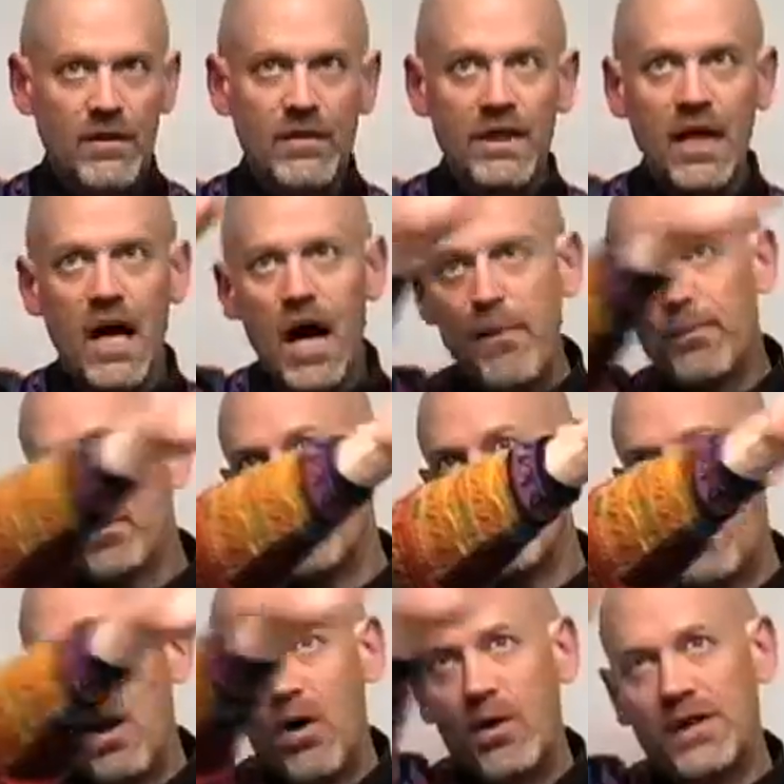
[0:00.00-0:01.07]
The upper
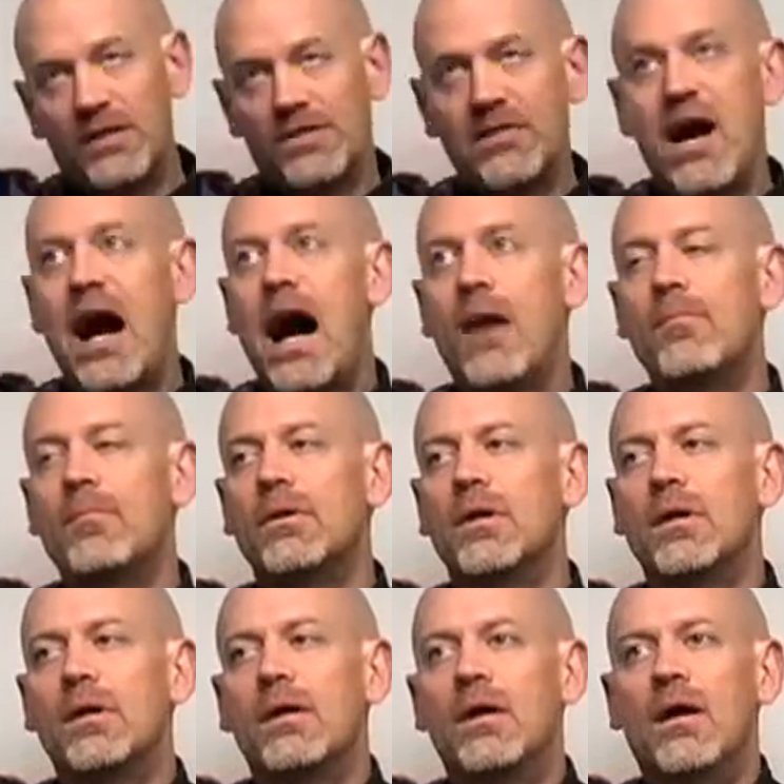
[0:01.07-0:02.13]
row at the top
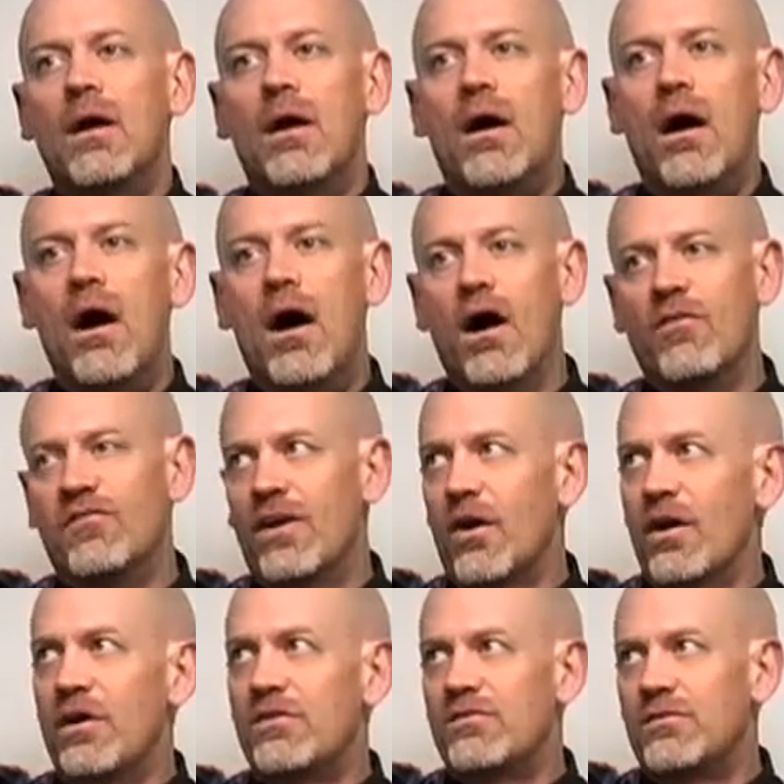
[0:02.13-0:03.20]
are
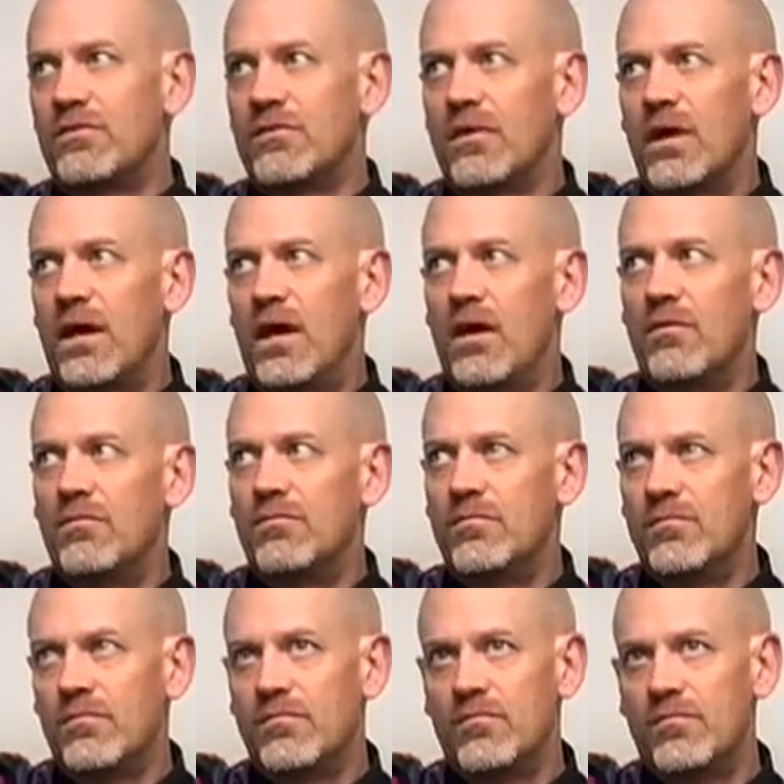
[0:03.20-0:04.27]
various uh,
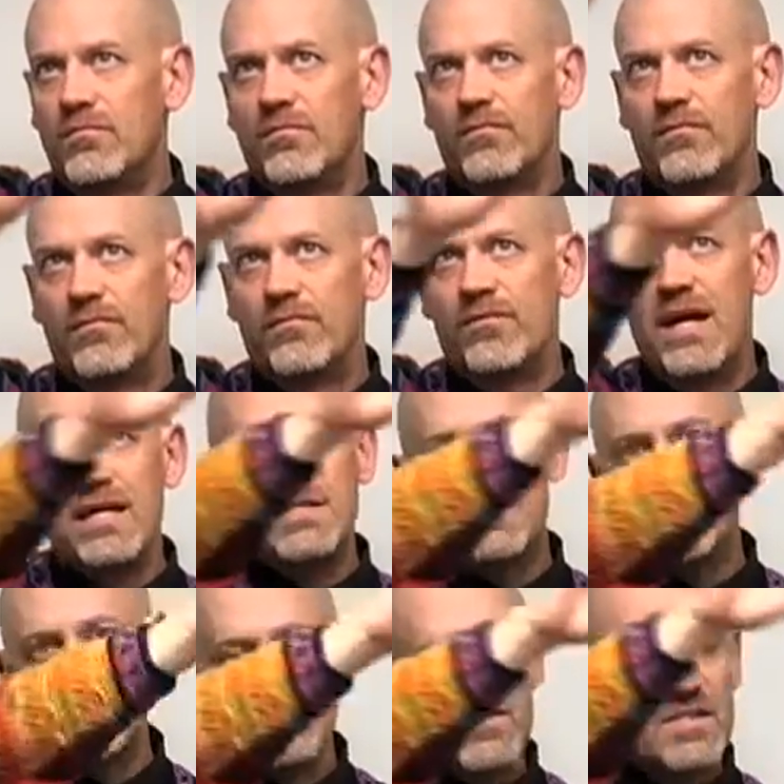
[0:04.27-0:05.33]

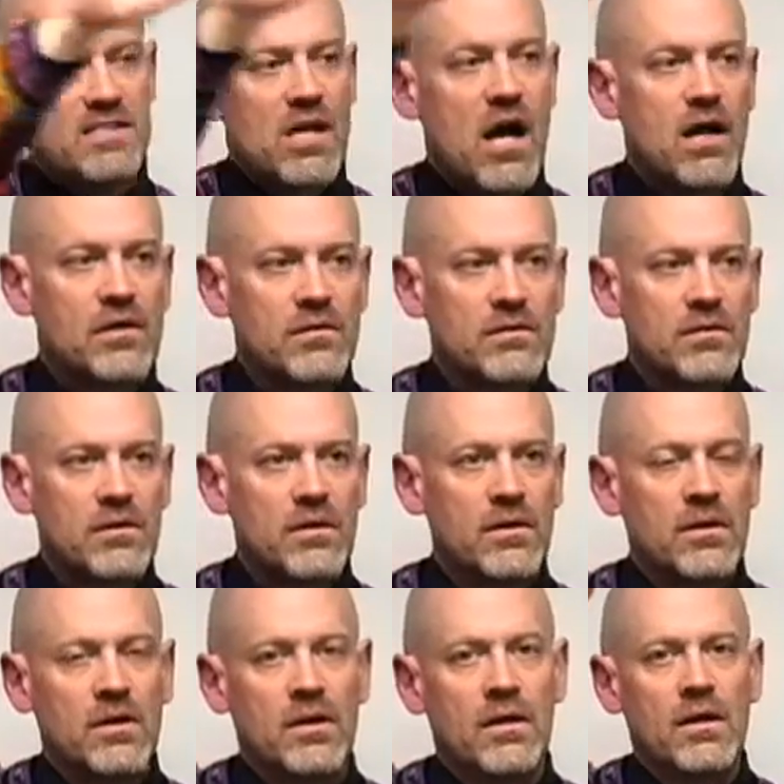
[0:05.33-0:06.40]
phases of the sun.
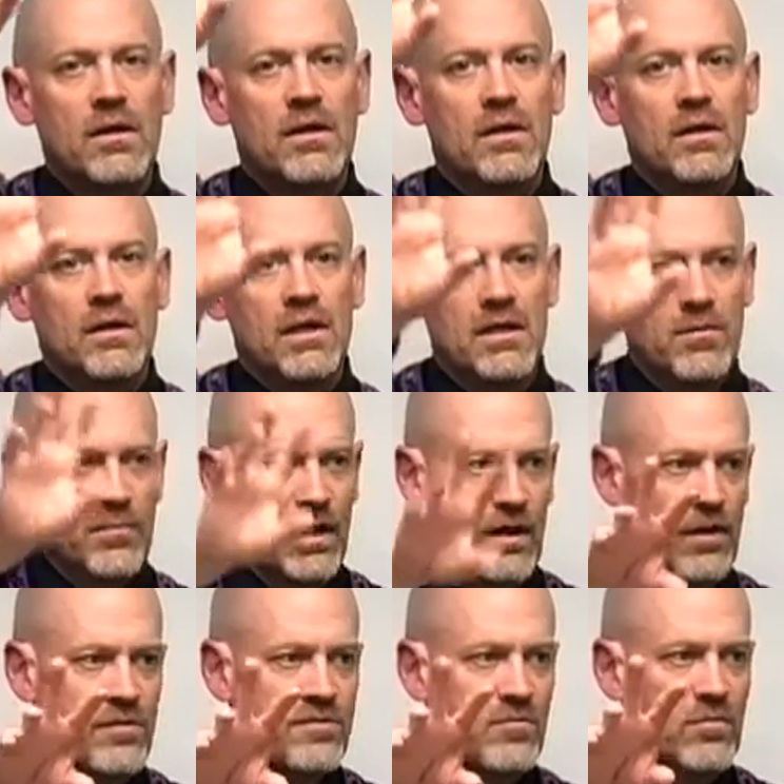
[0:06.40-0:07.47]
In the
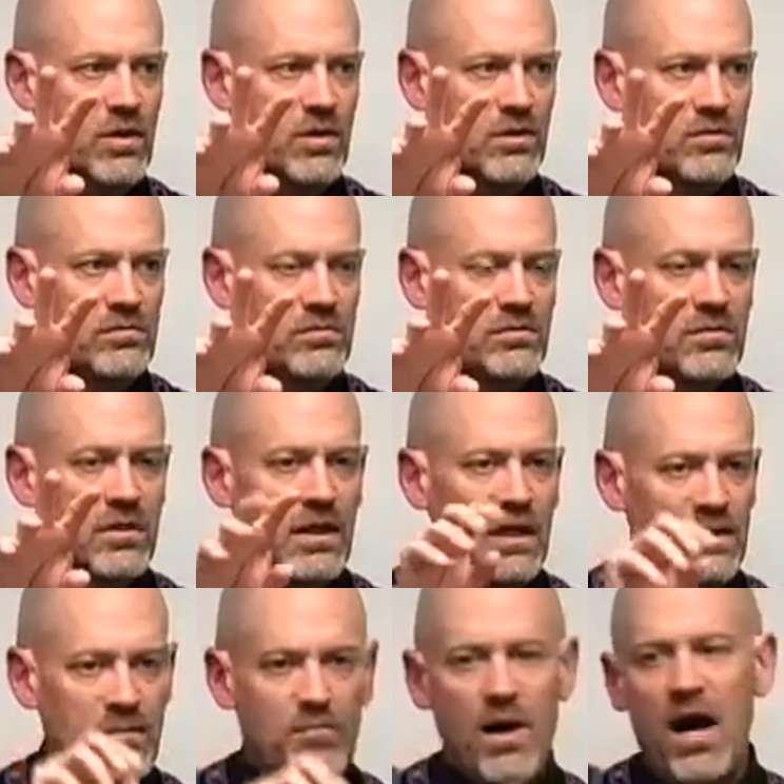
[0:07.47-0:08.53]
middle is the moon,
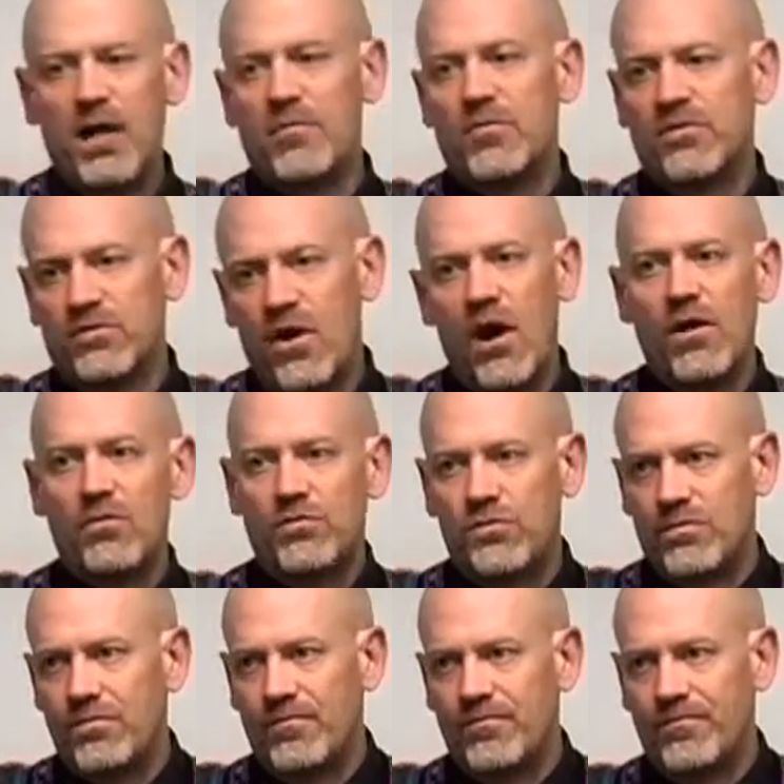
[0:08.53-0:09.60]
and the bottom is
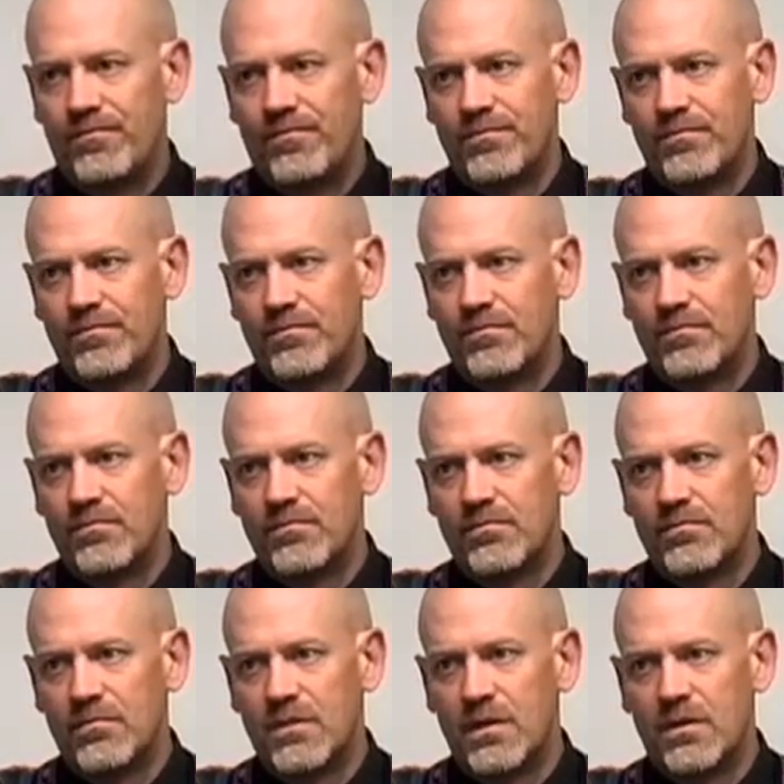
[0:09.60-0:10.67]
stars.
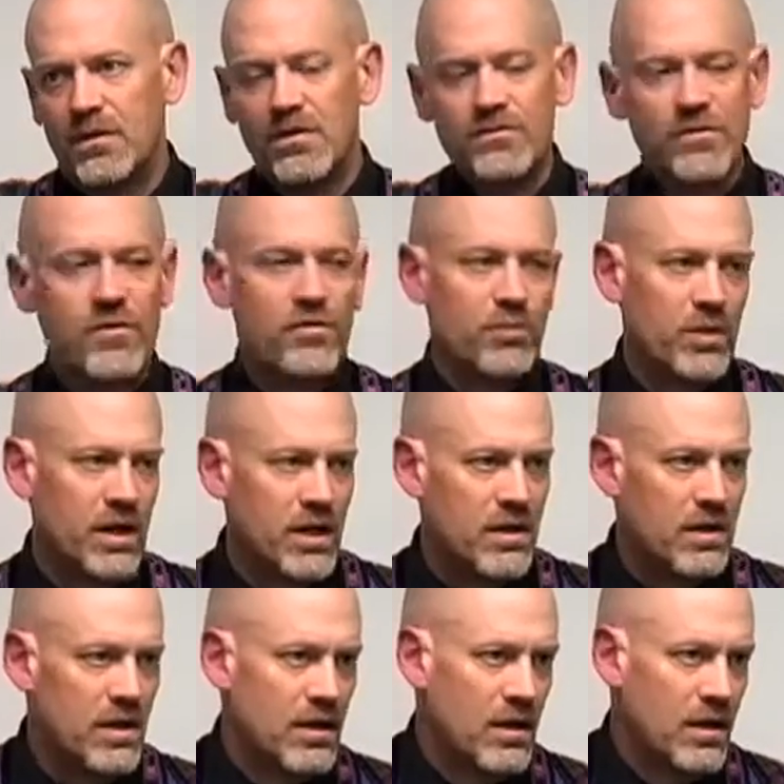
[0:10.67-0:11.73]
These are the
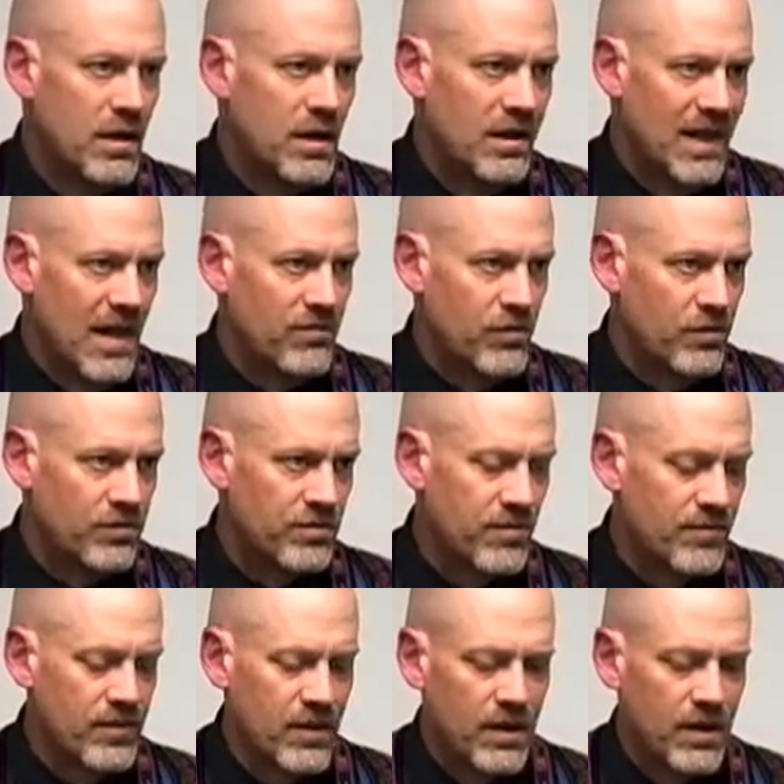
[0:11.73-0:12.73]
three levels.